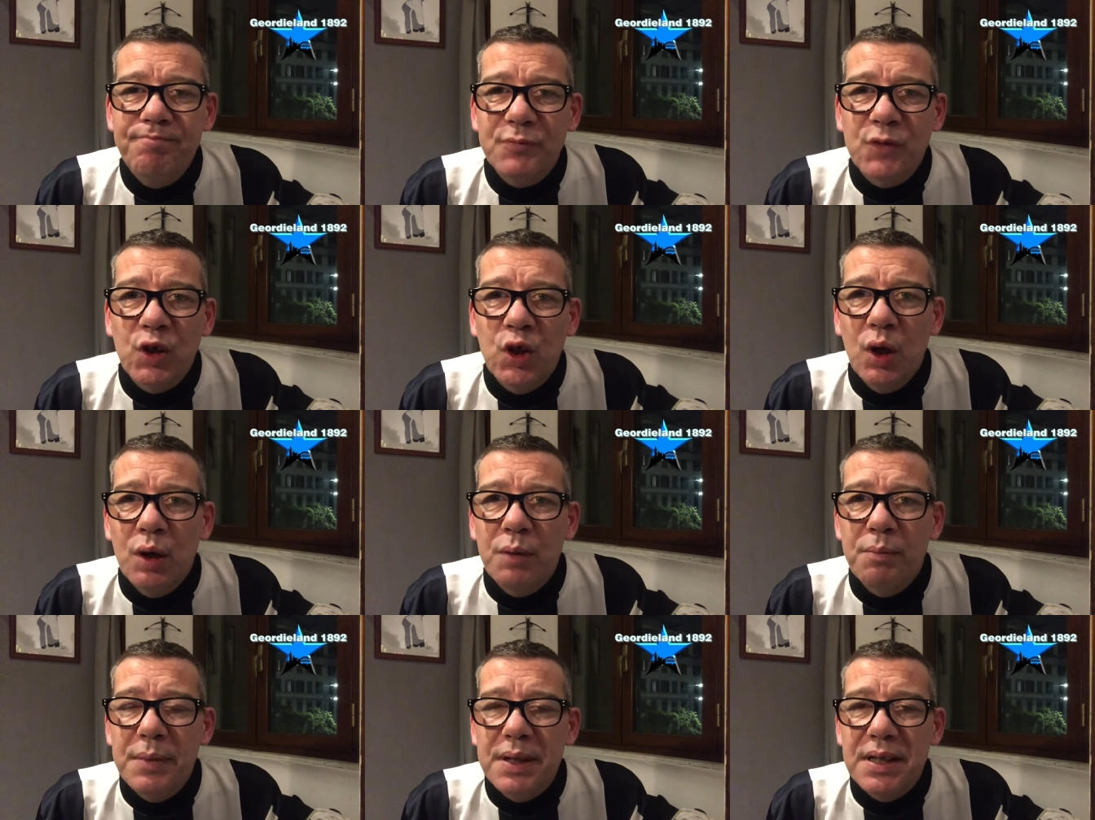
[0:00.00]

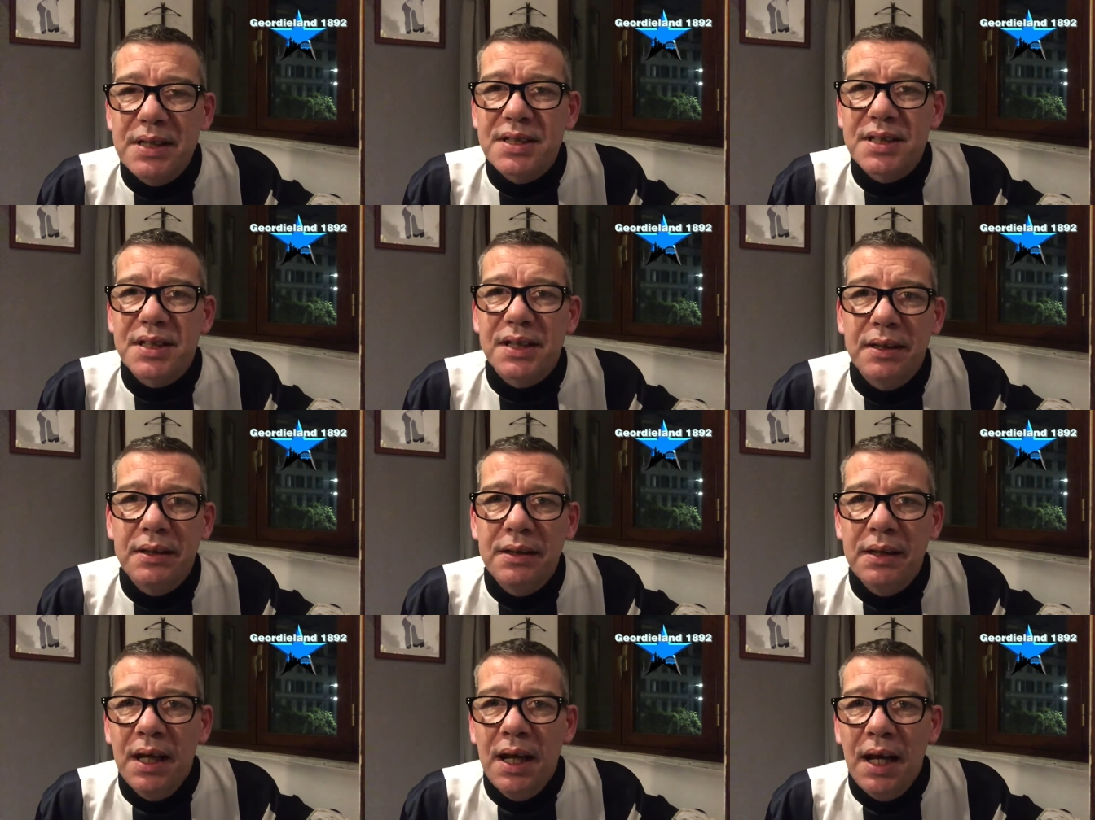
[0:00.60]

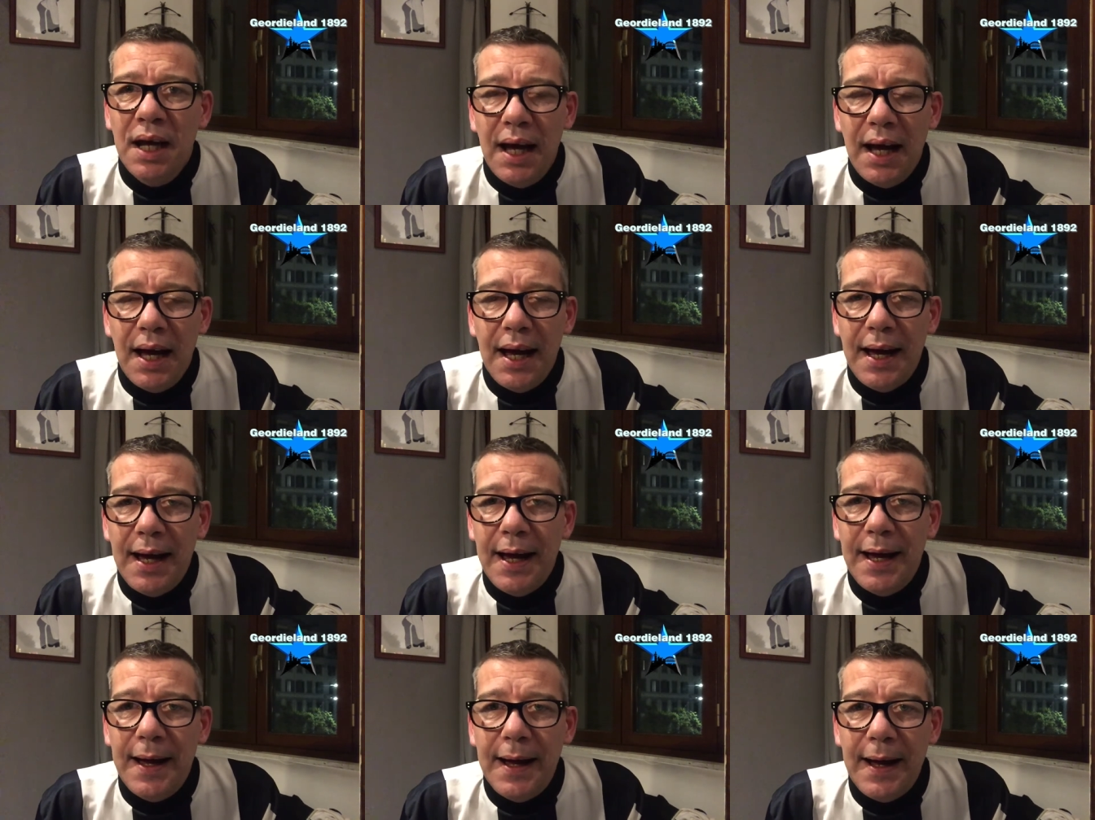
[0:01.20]
Goodmanson
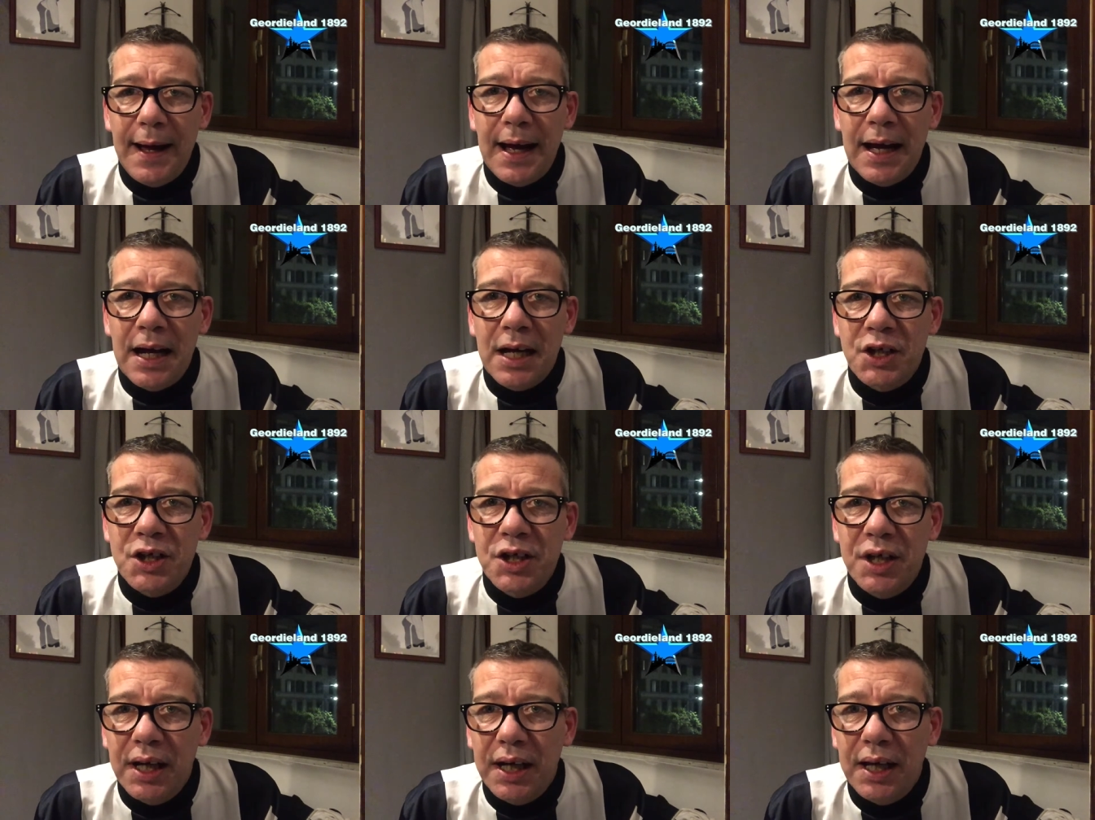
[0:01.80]

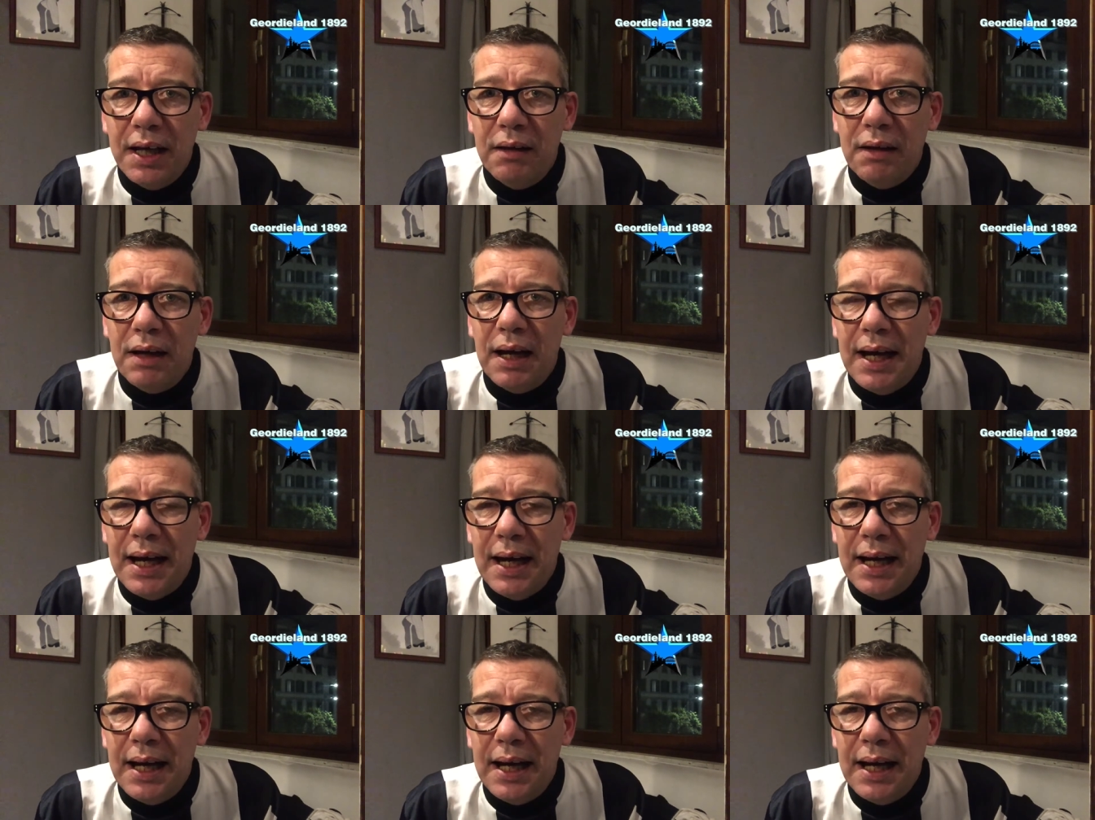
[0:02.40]
actually